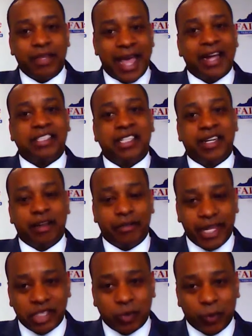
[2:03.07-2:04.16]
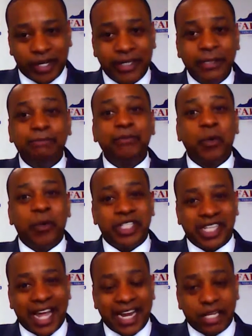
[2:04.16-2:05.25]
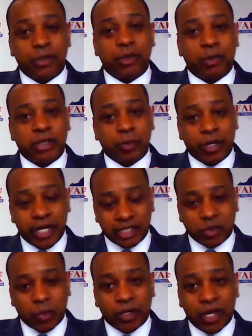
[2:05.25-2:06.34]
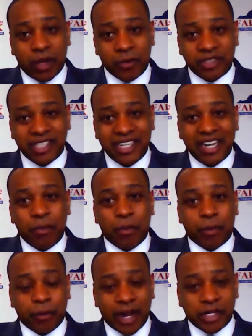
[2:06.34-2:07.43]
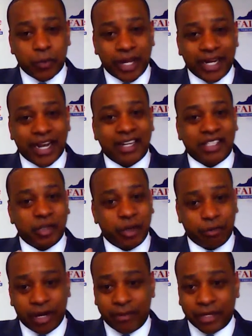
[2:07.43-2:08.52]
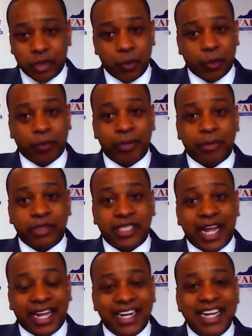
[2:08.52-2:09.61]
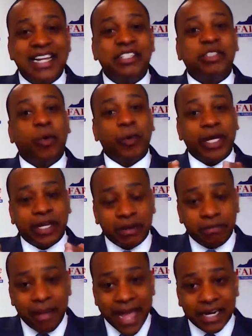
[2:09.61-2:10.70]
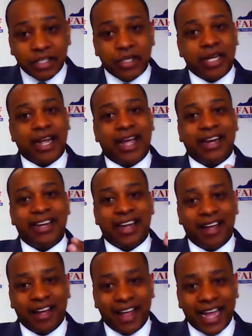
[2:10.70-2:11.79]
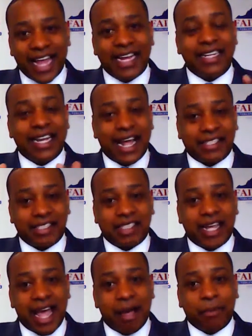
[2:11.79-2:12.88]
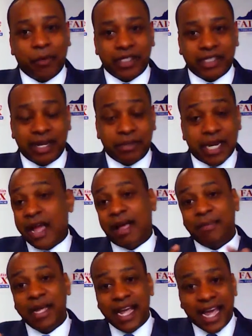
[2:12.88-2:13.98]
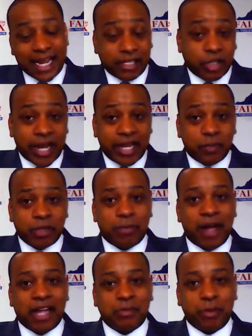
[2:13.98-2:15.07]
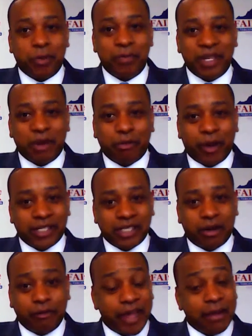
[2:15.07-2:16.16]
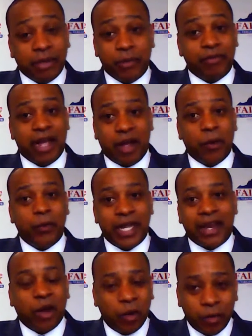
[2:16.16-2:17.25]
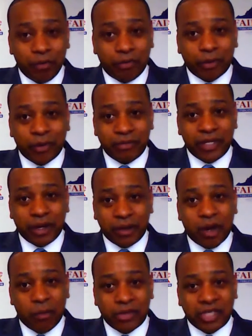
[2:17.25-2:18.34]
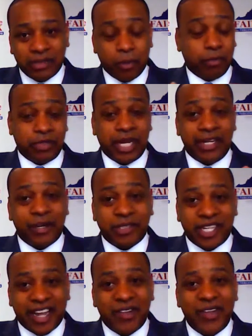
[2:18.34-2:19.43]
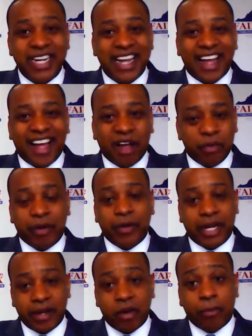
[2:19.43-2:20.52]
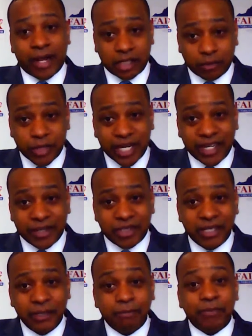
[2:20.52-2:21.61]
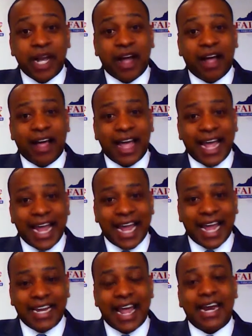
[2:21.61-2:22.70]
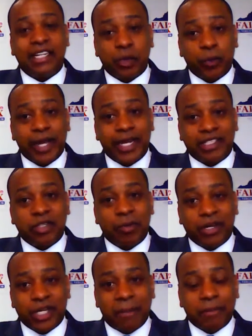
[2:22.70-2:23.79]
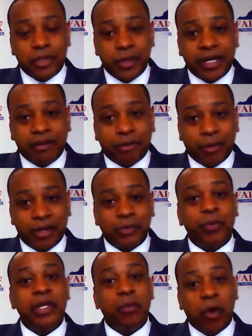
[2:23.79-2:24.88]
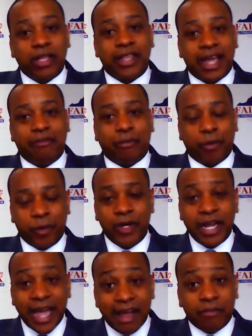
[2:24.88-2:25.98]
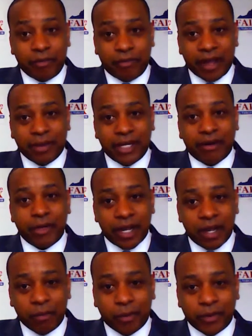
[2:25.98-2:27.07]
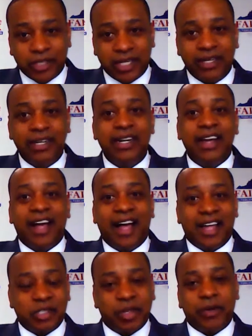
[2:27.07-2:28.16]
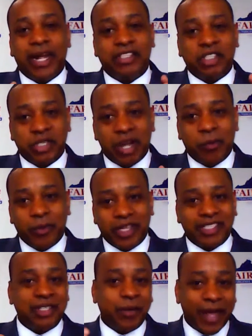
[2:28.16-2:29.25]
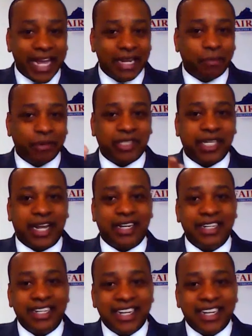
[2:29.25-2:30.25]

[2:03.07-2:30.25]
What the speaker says: of the accident of history, which is that interest rates were at historic lows when we were graduating. So you're around about 2 or 3%. So we could manage the debt and get access to capital at the same time, and that's changed what's possible, for us and our family. We've now owned that home for almost 10 years now. We've owned that dental practice for 10 years. And that has created so much opportunity for us. We want that for every family and every young person, so they're not stuck with this, 8%